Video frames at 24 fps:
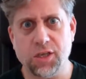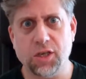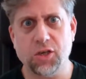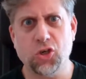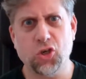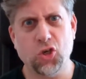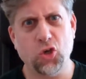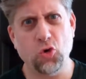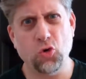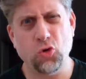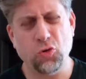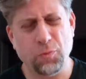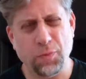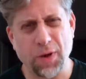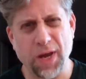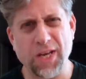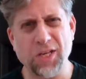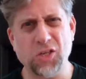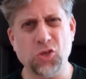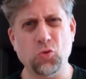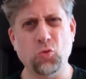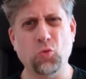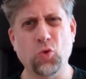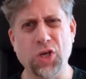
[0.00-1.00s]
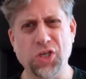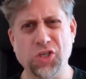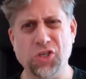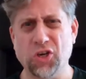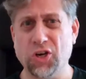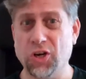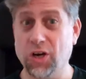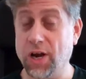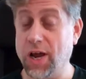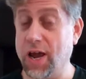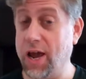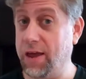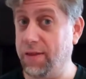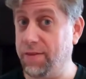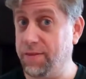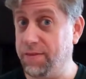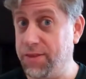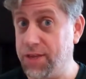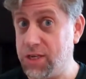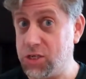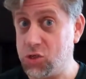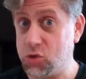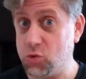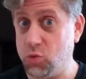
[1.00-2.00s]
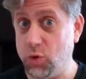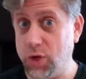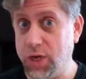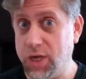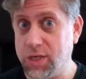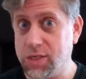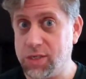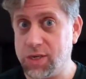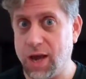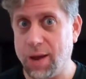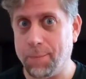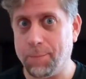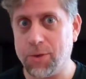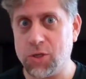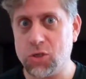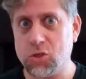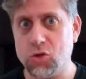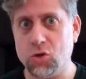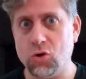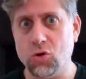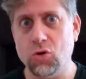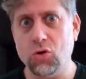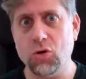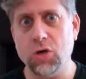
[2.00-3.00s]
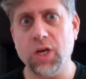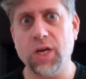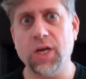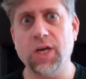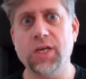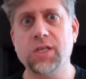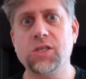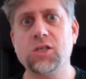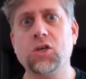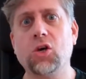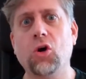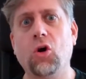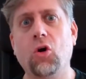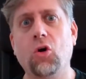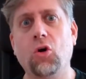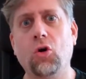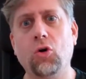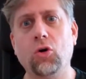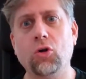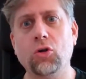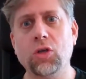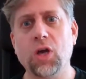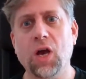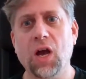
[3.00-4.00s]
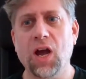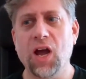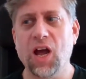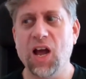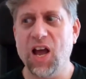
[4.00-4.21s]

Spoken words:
the Toothpaste Wizard, and this week's episode is called